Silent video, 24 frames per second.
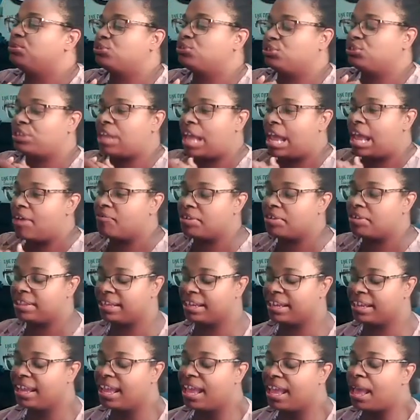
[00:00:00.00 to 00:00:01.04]
It was just
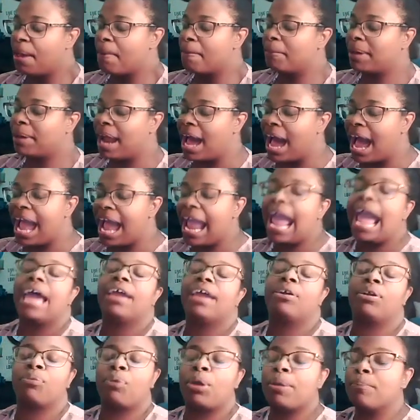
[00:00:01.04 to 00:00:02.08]
everything. But I
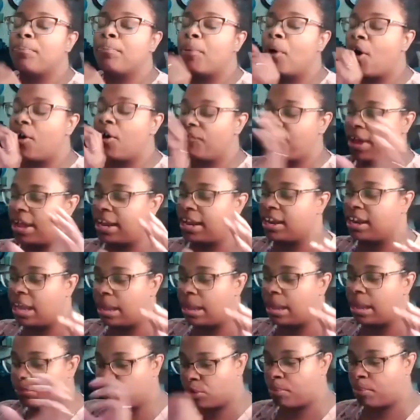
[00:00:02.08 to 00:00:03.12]
had we both had to
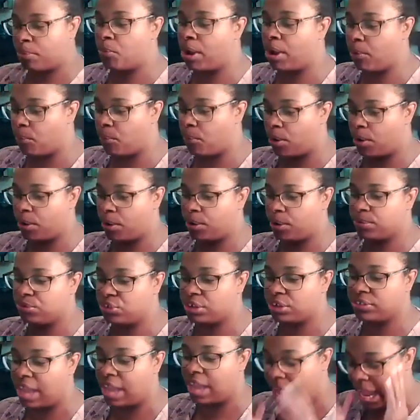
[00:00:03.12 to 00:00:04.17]
come to a point where it was
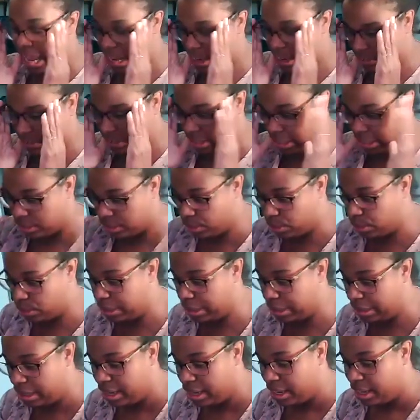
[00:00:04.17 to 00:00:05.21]
just I had to say,
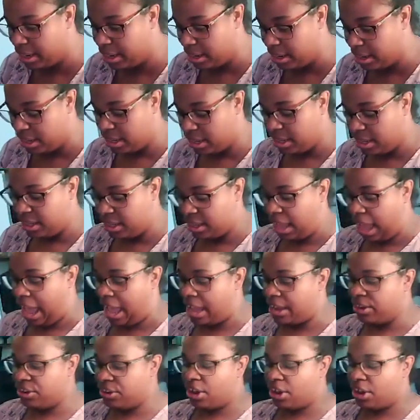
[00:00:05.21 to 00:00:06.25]
Lord,
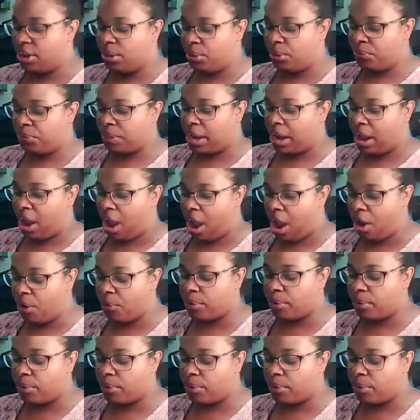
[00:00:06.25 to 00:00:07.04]
I know that I